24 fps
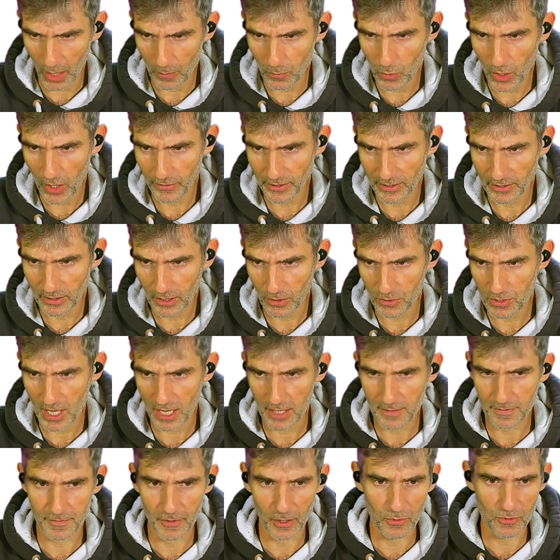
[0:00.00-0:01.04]
I'm wearing those
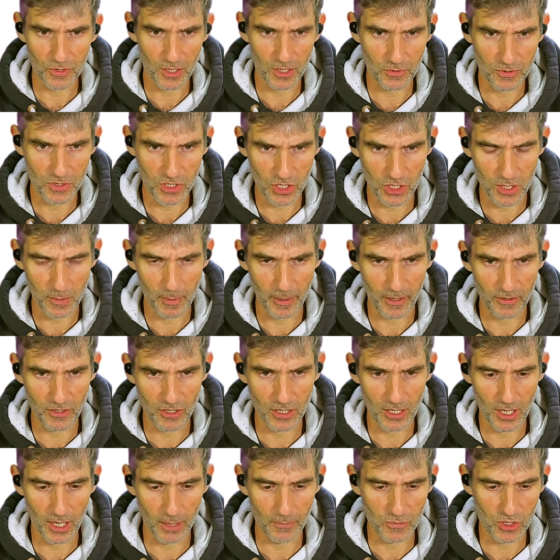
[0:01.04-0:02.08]
headphones. I'm
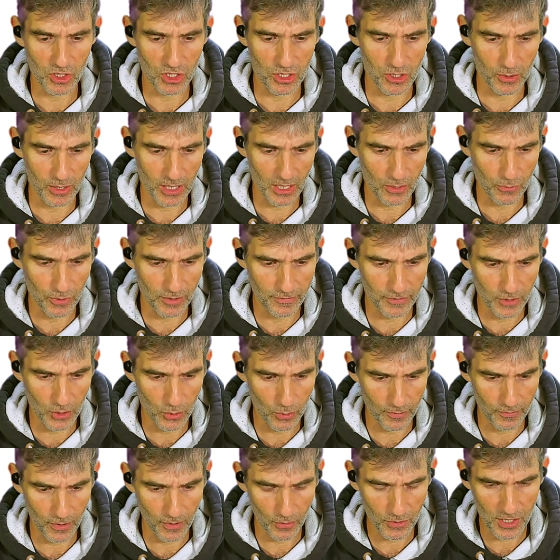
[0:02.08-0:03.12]
just doing a
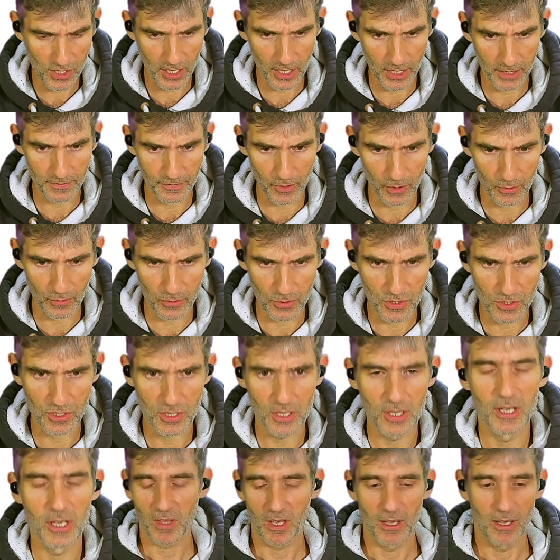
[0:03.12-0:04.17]
review of those headphones.
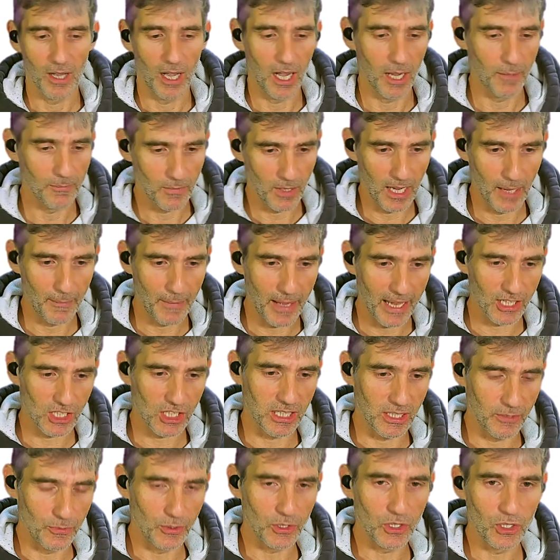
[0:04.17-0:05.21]
I'm
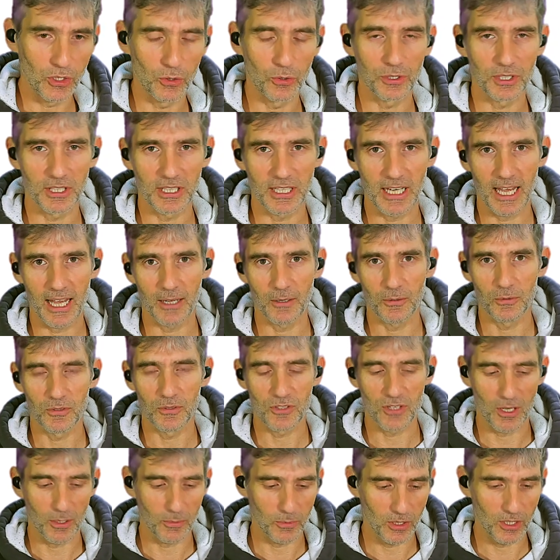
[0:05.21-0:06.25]
actually recording now.
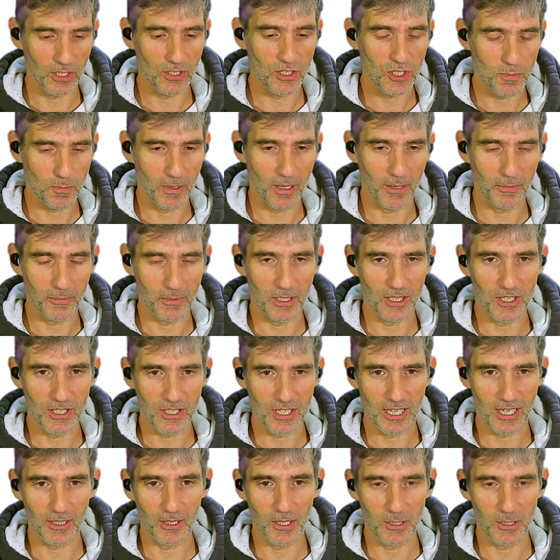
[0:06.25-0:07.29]
So I'm gonna
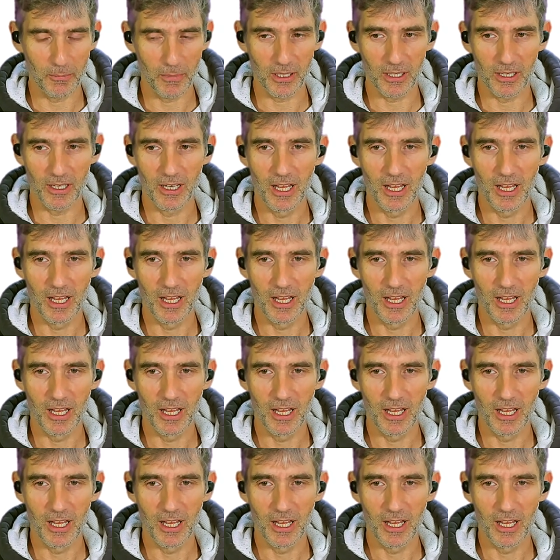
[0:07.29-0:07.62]
tell them.